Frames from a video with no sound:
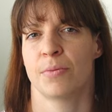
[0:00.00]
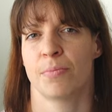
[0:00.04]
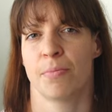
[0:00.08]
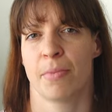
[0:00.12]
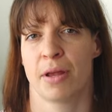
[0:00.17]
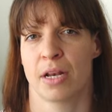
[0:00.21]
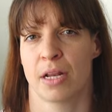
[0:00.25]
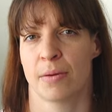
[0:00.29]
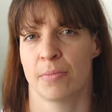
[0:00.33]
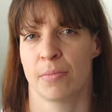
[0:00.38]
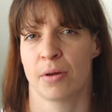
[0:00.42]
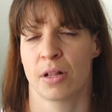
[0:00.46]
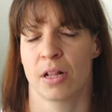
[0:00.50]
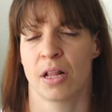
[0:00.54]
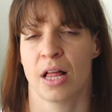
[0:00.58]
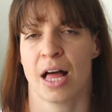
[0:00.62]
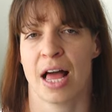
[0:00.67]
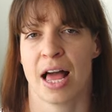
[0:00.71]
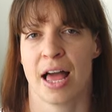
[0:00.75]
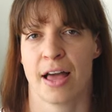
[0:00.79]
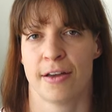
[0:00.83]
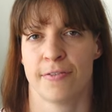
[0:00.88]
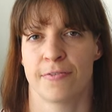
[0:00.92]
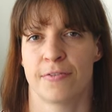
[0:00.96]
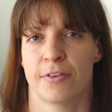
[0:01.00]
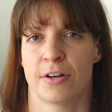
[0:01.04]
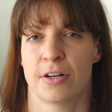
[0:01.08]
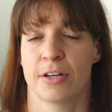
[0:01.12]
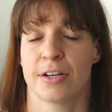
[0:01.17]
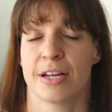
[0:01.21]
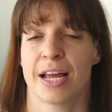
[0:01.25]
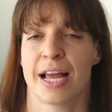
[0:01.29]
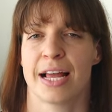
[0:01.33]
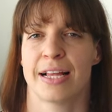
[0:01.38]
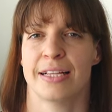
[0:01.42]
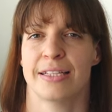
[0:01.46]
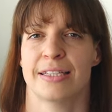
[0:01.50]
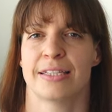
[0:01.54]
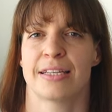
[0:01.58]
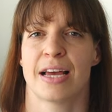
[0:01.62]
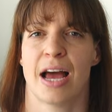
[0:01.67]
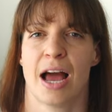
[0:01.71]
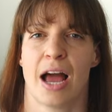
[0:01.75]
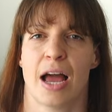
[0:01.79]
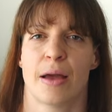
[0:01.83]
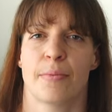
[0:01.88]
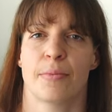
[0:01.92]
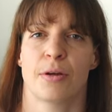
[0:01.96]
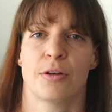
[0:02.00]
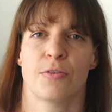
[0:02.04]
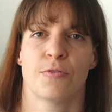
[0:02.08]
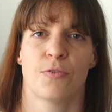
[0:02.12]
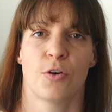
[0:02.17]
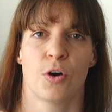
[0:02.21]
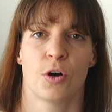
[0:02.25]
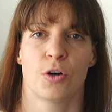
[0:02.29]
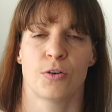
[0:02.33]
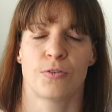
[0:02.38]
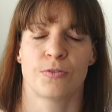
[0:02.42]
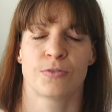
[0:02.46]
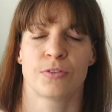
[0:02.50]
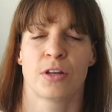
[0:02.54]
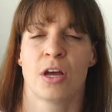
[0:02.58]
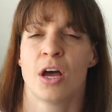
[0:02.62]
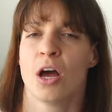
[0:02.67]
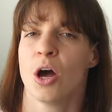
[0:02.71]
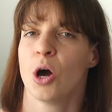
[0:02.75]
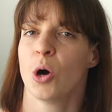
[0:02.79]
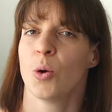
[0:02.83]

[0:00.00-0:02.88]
with minimal effort and time involved.